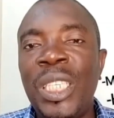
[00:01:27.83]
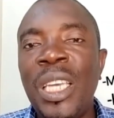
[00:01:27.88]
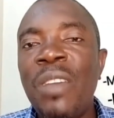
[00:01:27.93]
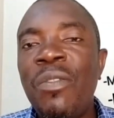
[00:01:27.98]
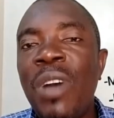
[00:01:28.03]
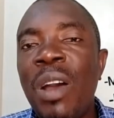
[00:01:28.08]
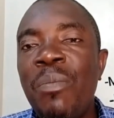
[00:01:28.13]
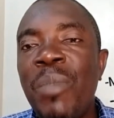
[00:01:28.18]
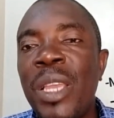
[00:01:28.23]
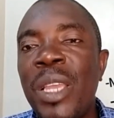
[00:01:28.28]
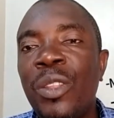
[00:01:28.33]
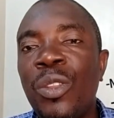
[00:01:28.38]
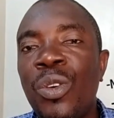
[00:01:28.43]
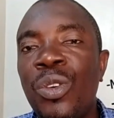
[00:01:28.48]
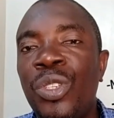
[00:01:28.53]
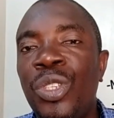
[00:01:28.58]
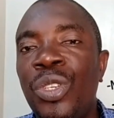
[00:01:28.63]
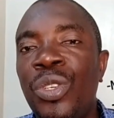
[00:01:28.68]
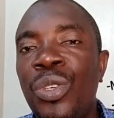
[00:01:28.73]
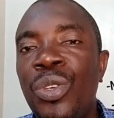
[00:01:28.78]
Whichever
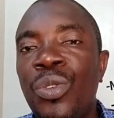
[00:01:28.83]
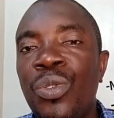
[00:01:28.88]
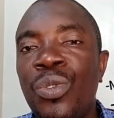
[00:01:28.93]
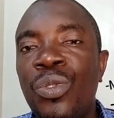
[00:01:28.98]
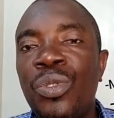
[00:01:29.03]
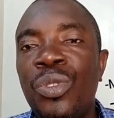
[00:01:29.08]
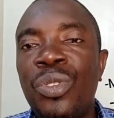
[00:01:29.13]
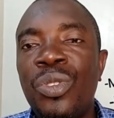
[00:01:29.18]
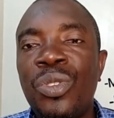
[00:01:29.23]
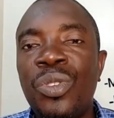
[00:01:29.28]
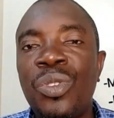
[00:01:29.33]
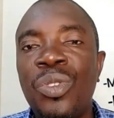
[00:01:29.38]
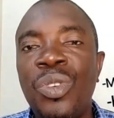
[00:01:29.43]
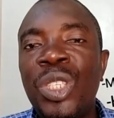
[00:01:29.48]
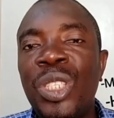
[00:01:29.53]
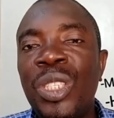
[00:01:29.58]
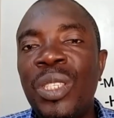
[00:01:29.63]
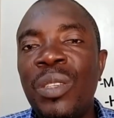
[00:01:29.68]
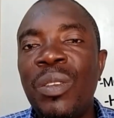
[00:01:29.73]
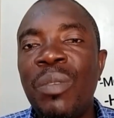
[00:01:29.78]
method you use,
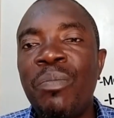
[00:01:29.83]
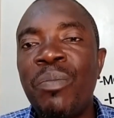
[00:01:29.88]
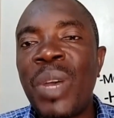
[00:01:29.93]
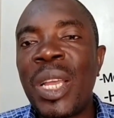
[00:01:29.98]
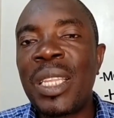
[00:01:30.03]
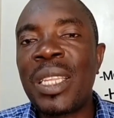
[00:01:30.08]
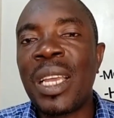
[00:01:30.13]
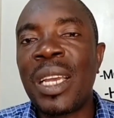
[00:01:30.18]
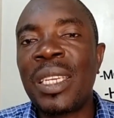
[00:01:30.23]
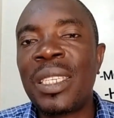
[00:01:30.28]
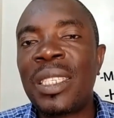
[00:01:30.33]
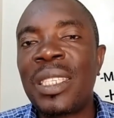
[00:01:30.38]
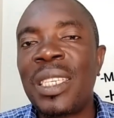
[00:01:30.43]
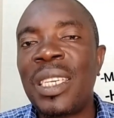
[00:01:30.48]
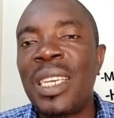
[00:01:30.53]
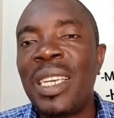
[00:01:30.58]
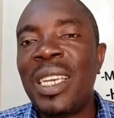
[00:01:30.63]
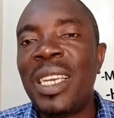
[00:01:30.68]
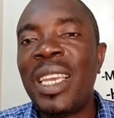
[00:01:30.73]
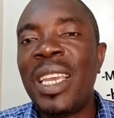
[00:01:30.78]
what
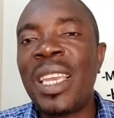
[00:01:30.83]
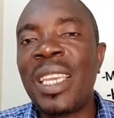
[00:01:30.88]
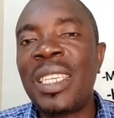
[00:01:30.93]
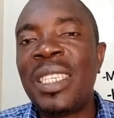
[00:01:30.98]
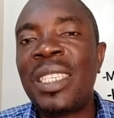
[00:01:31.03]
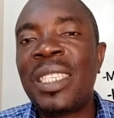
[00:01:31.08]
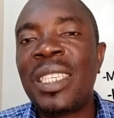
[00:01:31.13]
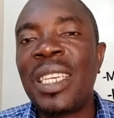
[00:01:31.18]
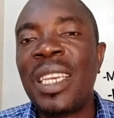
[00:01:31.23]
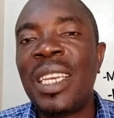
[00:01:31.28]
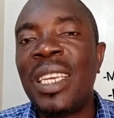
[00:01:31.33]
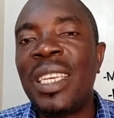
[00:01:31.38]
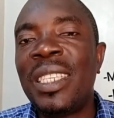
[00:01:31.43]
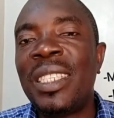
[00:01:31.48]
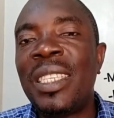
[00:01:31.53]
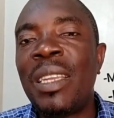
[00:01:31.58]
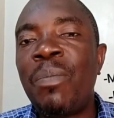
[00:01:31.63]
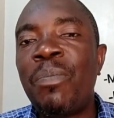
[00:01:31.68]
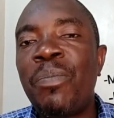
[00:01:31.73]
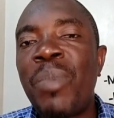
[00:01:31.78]
matters is
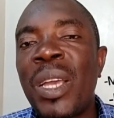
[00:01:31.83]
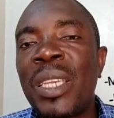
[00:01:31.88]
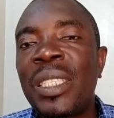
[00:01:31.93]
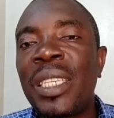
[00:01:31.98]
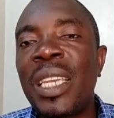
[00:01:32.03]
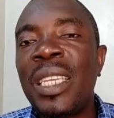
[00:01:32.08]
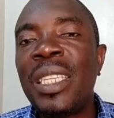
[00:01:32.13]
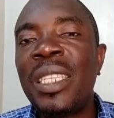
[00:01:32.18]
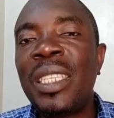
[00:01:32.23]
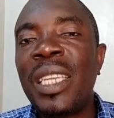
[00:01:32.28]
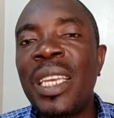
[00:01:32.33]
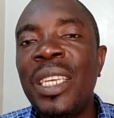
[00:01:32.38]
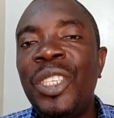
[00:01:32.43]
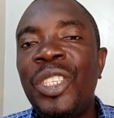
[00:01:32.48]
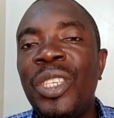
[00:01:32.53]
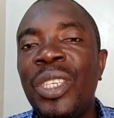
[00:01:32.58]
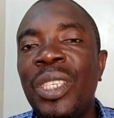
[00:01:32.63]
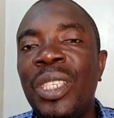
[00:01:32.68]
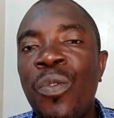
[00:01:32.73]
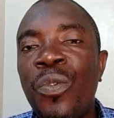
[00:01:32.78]
the
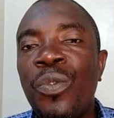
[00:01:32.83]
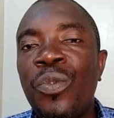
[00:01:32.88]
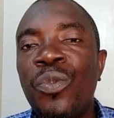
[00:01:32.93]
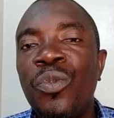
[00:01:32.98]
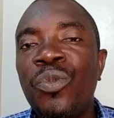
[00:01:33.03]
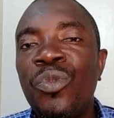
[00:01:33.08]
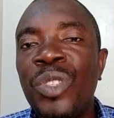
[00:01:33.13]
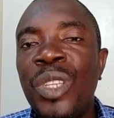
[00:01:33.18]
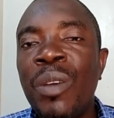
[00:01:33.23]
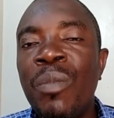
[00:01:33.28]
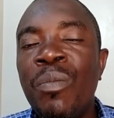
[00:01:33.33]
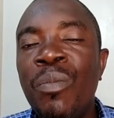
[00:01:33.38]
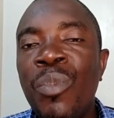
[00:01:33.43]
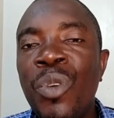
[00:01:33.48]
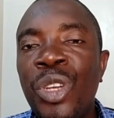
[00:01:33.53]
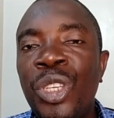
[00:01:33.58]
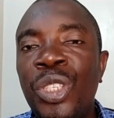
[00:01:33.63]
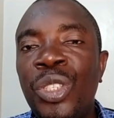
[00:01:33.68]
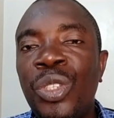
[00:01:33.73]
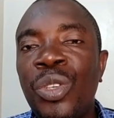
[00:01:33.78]
percentage of the
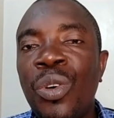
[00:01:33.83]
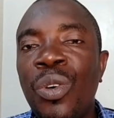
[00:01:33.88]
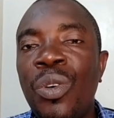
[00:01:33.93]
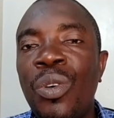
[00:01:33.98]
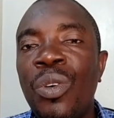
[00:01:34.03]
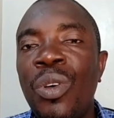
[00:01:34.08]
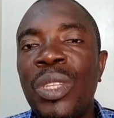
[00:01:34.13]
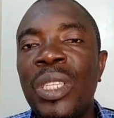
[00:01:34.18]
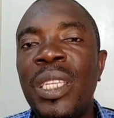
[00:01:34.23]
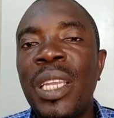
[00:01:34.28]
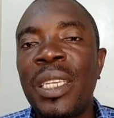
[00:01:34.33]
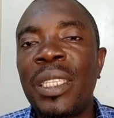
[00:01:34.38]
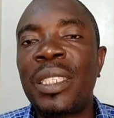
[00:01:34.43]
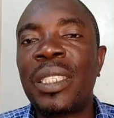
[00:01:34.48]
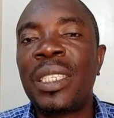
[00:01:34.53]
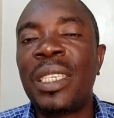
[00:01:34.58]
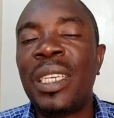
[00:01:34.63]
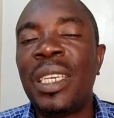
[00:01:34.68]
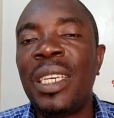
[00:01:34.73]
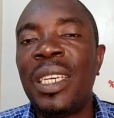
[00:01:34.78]
moisture
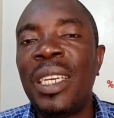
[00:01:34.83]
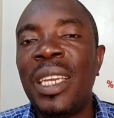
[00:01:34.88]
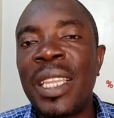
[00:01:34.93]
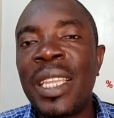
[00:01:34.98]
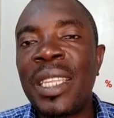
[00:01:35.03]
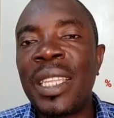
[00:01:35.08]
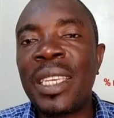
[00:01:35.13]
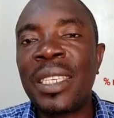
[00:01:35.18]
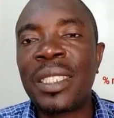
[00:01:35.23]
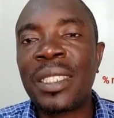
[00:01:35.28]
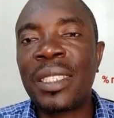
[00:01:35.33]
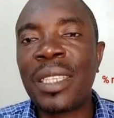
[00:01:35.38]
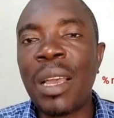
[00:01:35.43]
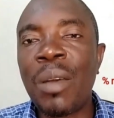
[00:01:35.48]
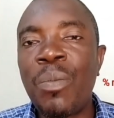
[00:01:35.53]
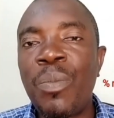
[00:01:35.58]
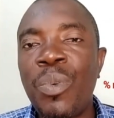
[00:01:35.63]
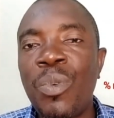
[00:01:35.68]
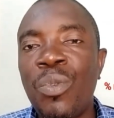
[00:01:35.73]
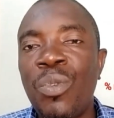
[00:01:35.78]
content in the
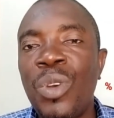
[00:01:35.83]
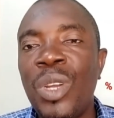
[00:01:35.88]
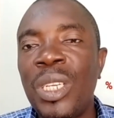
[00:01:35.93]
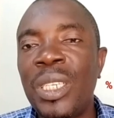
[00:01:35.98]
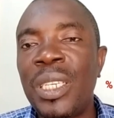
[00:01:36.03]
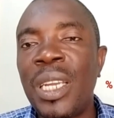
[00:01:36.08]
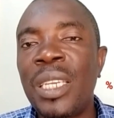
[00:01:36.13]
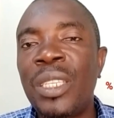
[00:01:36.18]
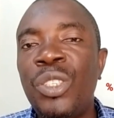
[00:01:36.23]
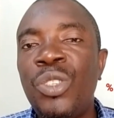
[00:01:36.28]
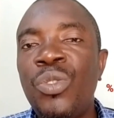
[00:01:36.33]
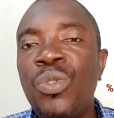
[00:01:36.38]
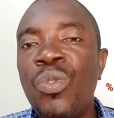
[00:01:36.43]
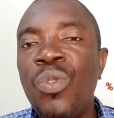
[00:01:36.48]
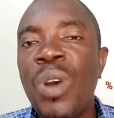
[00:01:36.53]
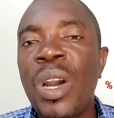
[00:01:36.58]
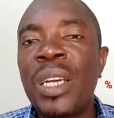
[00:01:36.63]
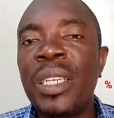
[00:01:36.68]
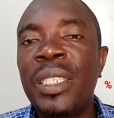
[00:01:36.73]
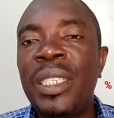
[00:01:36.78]
sample that
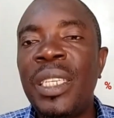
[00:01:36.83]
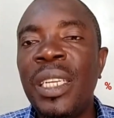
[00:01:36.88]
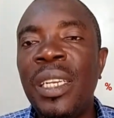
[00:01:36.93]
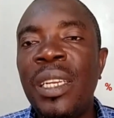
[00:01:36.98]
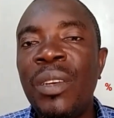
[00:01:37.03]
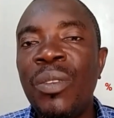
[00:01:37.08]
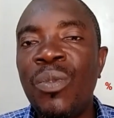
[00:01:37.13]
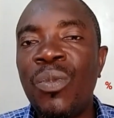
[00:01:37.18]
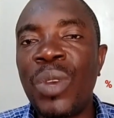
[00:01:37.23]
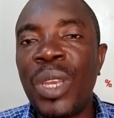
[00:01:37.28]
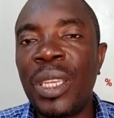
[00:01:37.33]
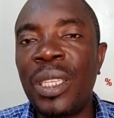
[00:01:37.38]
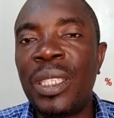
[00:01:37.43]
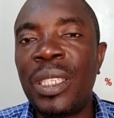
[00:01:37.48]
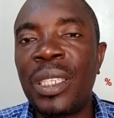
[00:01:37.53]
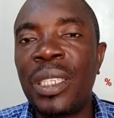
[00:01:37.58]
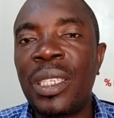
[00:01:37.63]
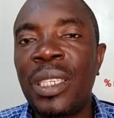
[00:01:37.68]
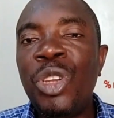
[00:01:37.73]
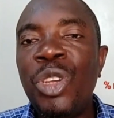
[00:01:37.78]
you are dealing
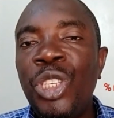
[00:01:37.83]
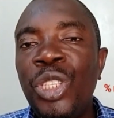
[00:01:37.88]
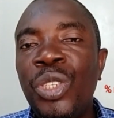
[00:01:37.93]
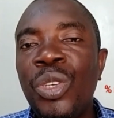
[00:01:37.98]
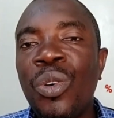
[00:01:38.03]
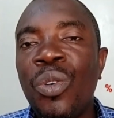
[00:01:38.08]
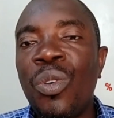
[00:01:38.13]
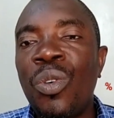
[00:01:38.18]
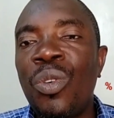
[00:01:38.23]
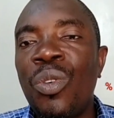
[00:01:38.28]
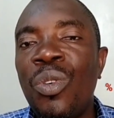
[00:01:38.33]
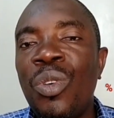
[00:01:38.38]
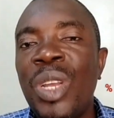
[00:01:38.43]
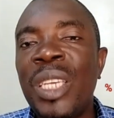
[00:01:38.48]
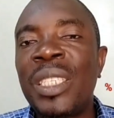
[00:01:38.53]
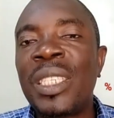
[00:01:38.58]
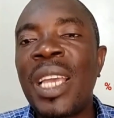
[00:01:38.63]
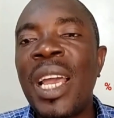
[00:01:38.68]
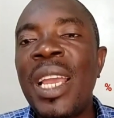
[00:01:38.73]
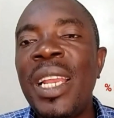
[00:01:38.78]
with. Moisture
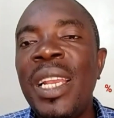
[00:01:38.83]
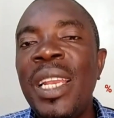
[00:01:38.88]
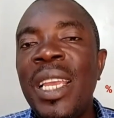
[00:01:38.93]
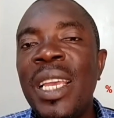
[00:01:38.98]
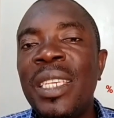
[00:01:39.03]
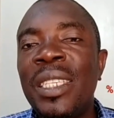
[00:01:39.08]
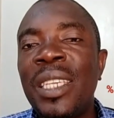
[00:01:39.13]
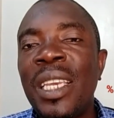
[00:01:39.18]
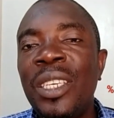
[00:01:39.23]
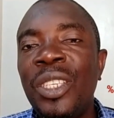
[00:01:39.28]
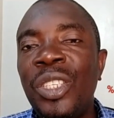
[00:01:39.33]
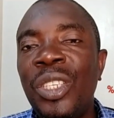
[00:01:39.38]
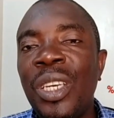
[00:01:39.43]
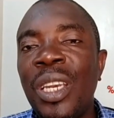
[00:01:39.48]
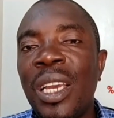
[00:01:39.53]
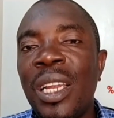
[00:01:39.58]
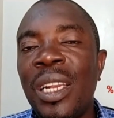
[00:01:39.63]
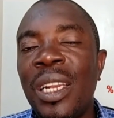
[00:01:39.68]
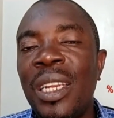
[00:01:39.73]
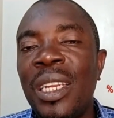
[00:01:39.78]
is highly
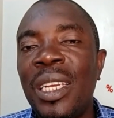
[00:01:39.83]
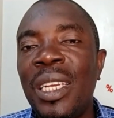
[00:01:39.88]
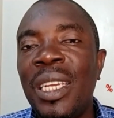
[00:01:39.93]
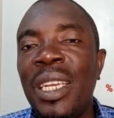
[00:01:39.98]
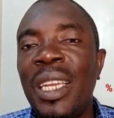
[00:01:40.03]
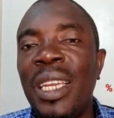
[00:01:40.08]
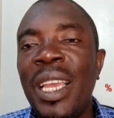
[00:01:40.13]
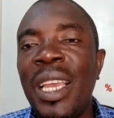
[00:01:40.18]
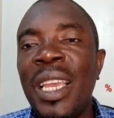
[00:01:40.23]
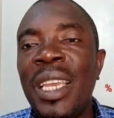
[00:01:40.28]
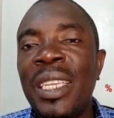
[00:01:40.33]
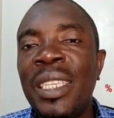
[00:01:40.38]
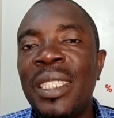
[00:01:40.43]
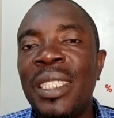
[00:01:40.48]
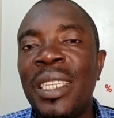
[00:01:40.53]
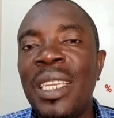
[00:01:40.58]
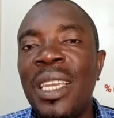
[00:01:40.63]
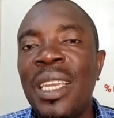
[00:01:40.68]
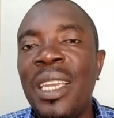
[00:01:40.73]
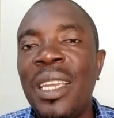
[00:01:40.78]
essential
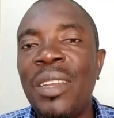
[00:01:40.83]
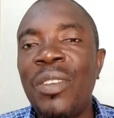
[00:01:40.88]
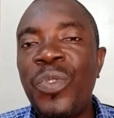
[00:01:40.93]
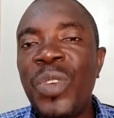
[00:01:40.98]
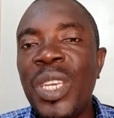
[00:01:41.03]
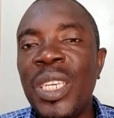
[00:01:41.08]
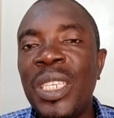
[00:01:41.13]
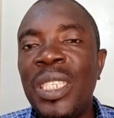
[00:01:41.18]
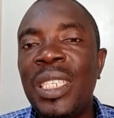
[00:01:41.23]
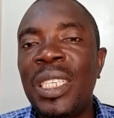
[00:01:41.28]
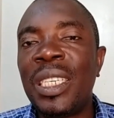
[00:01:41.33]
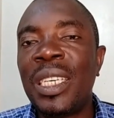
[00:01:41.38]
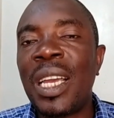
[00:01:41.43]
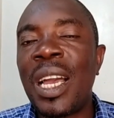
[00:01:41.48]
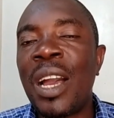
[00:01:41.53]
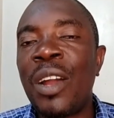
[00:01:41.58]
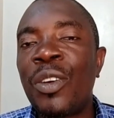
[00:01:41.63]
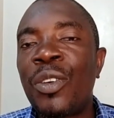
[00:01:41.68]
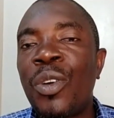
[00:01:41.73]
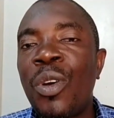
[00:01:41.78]
in feed
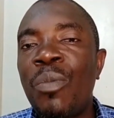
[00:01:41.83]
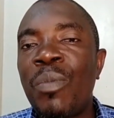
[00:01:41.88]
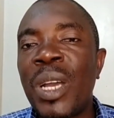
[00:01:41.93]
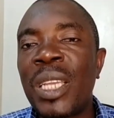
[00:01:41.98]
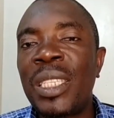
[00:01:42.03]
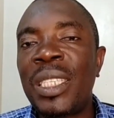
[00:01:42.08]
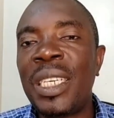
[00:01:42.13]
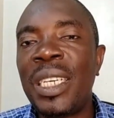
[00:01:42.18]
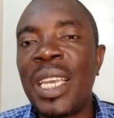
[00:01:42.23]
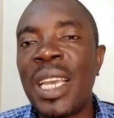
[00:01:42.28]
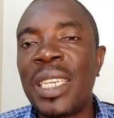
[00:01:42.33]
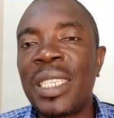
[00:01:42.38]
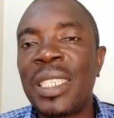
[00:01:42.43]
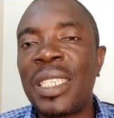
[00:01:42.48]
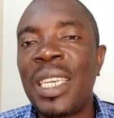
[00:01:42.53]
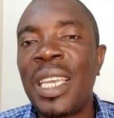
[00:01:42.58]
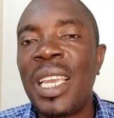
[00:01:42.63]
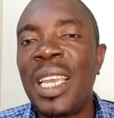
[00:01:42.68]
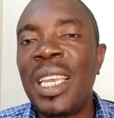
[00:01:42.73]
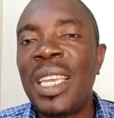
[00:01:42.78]
and raw
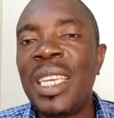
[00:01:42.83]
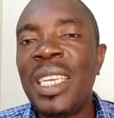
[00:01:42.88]
materials.